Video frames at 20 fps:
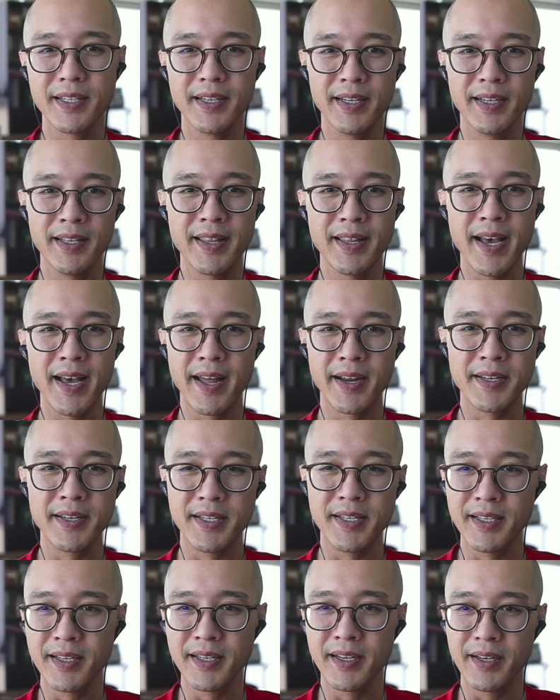in that
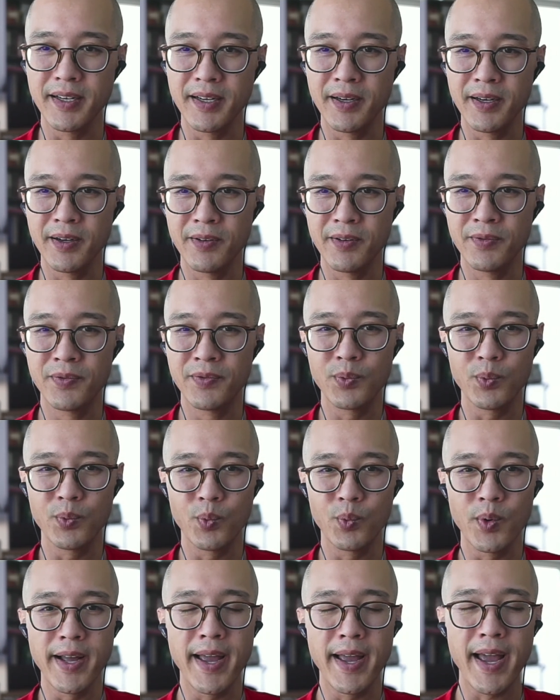idea of
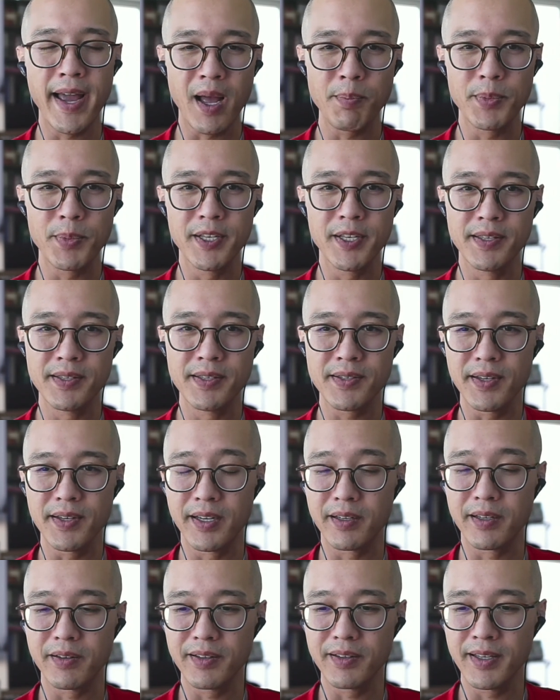what happens,
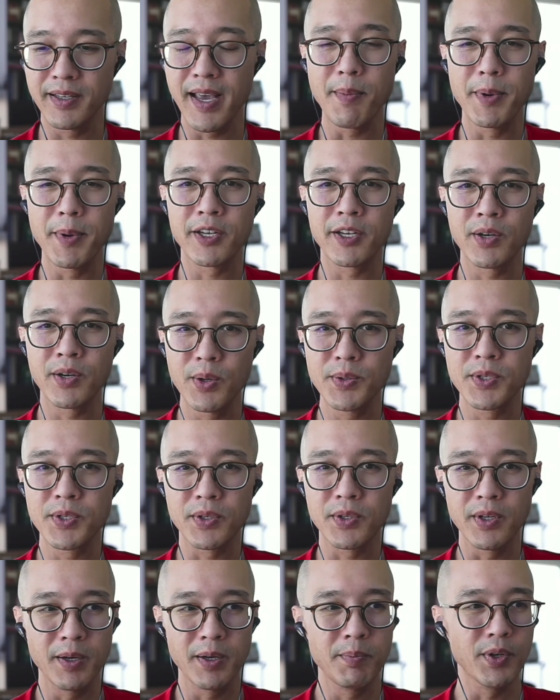like, yeah, my code's
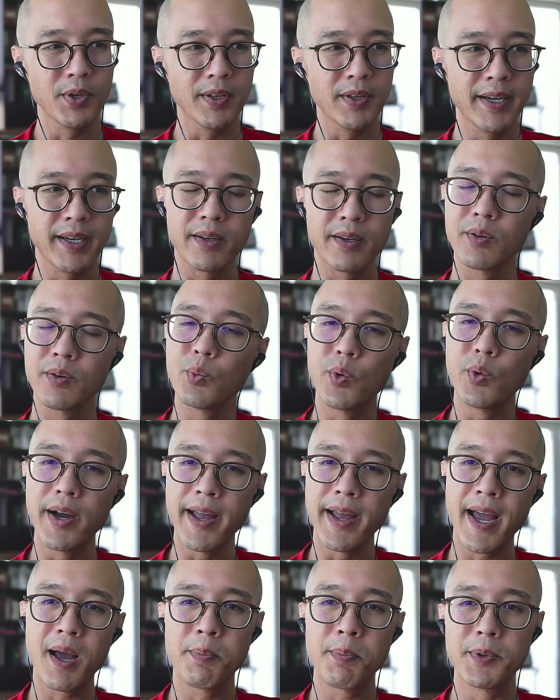good, but like what
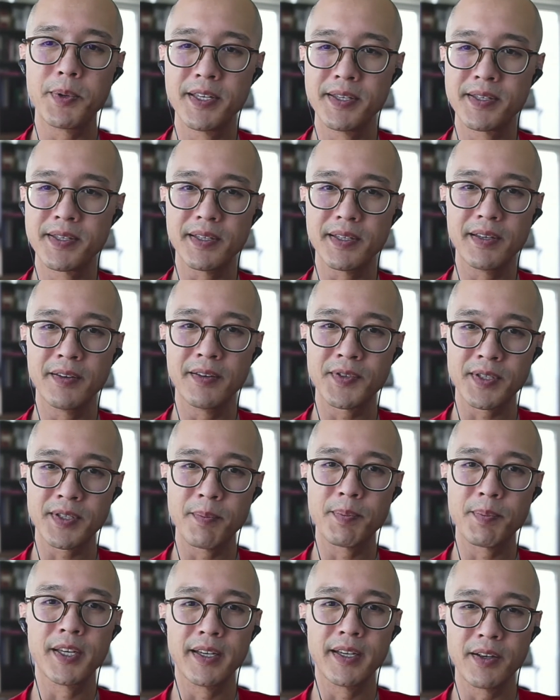happens if
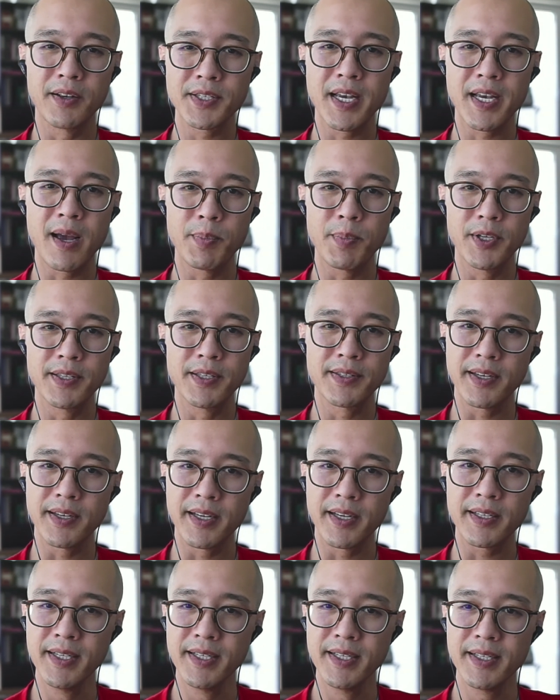something else happens?
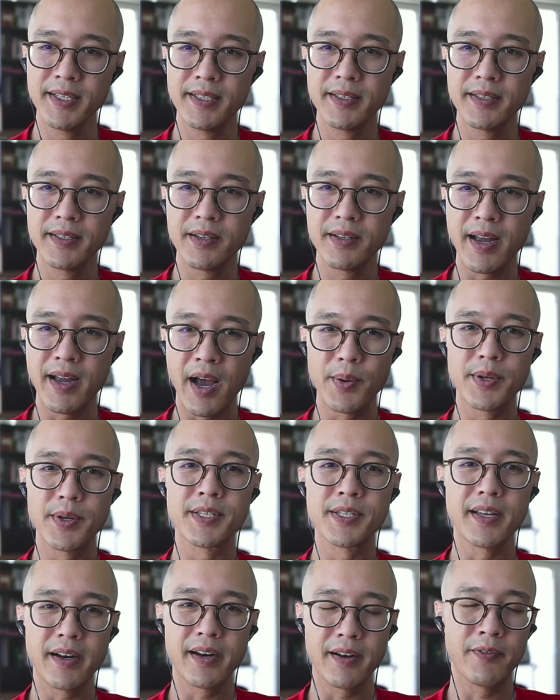Like, how does
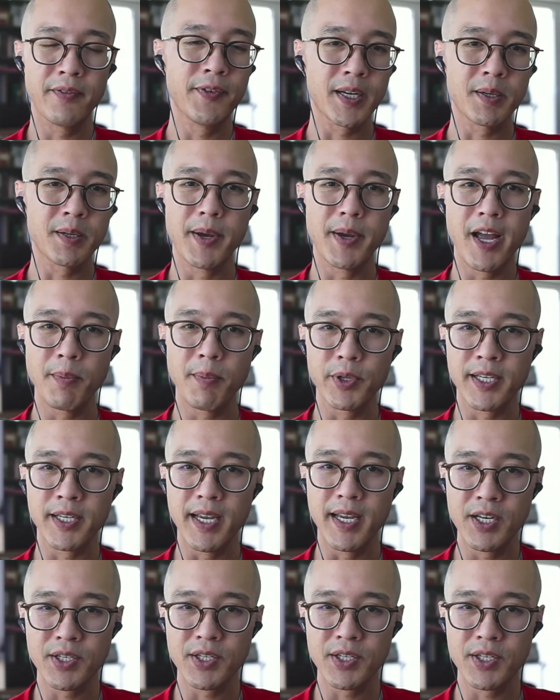that affect my
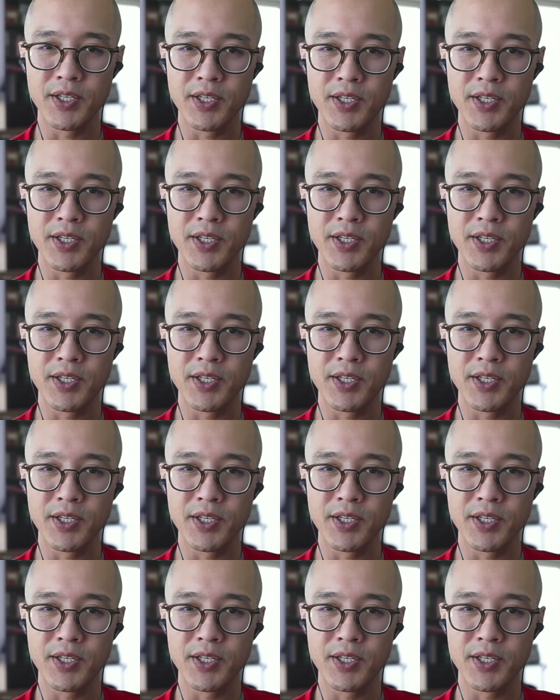application?